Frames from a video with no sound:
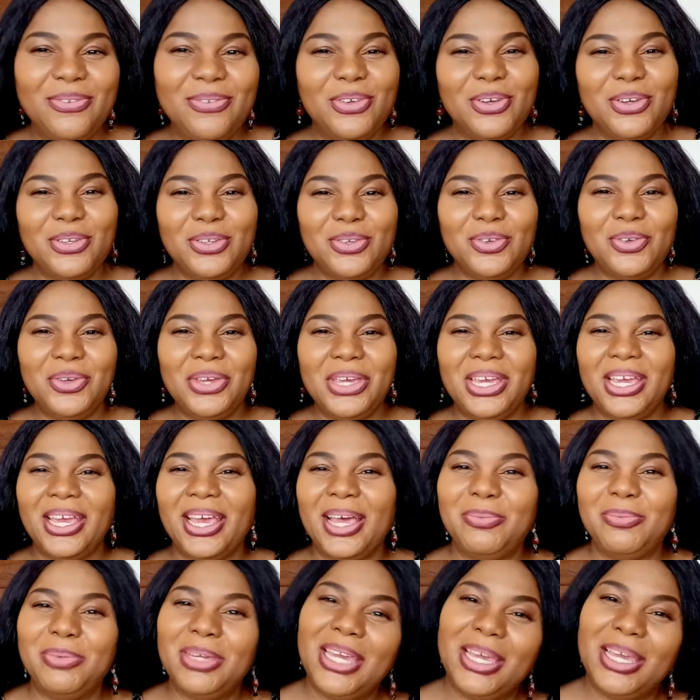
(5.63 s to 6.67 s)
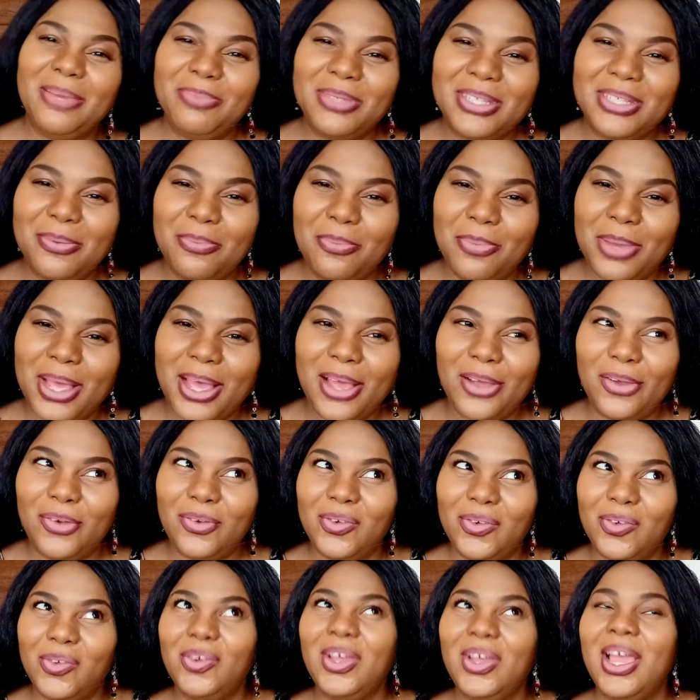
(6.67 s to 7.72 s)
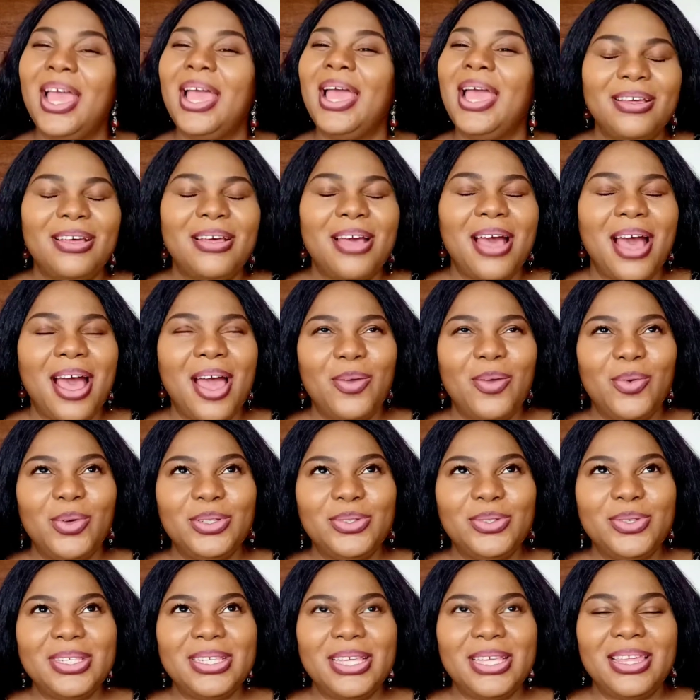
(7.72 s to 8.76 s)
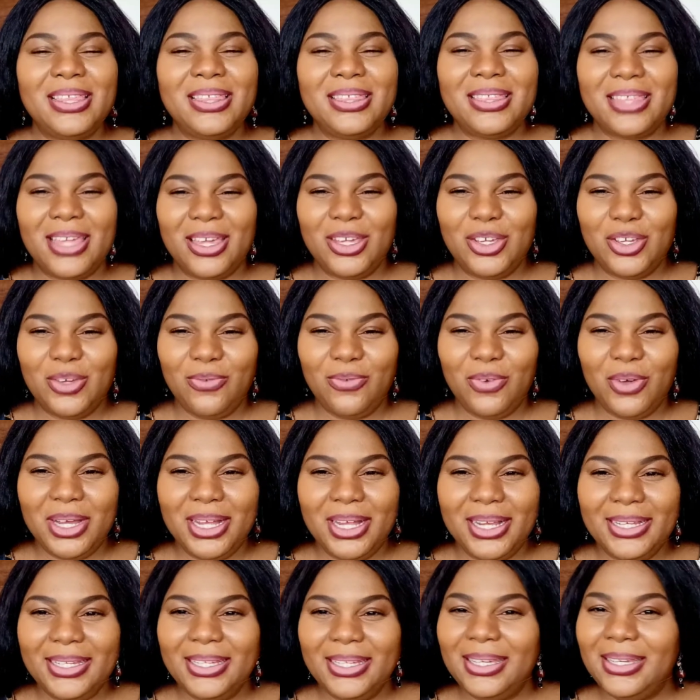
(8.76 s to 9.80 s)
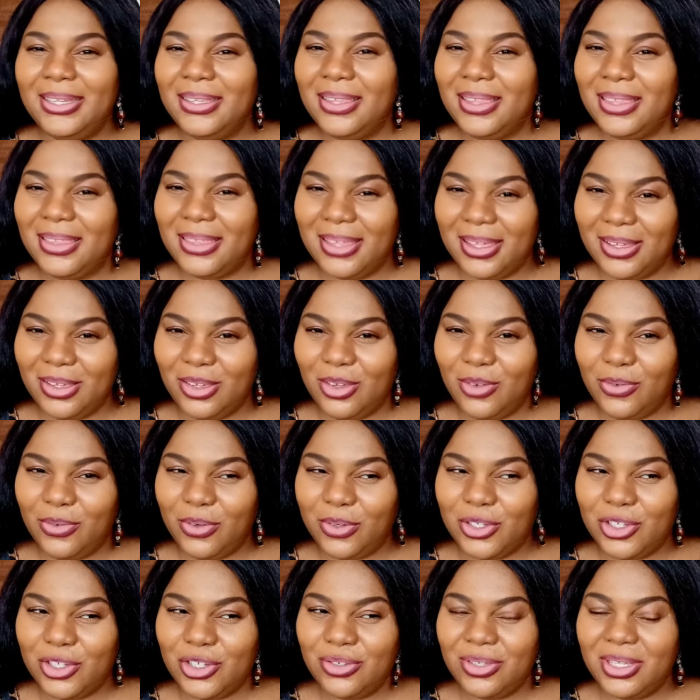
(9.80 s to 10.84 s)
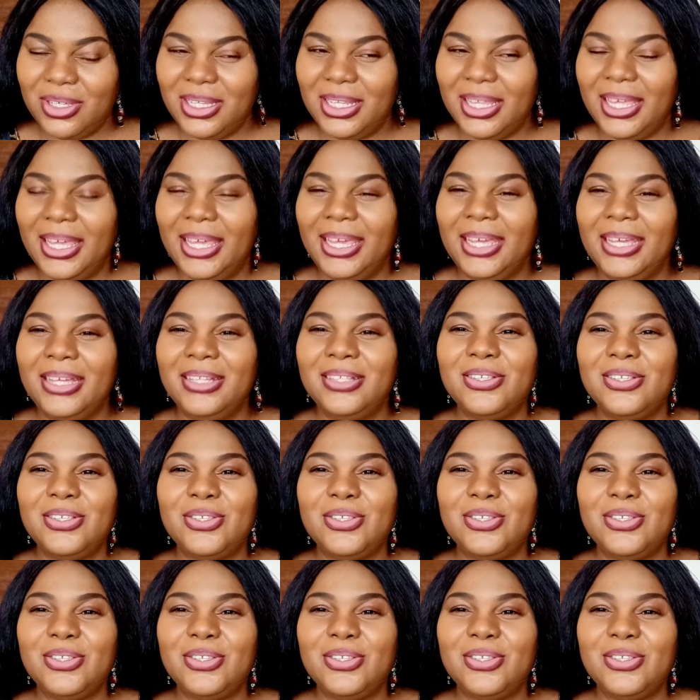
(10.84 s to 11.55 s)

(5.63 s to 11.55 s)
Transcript: If you're new here, I'm Kemdy. I want to say thank you for clicking, thank you for tuning in.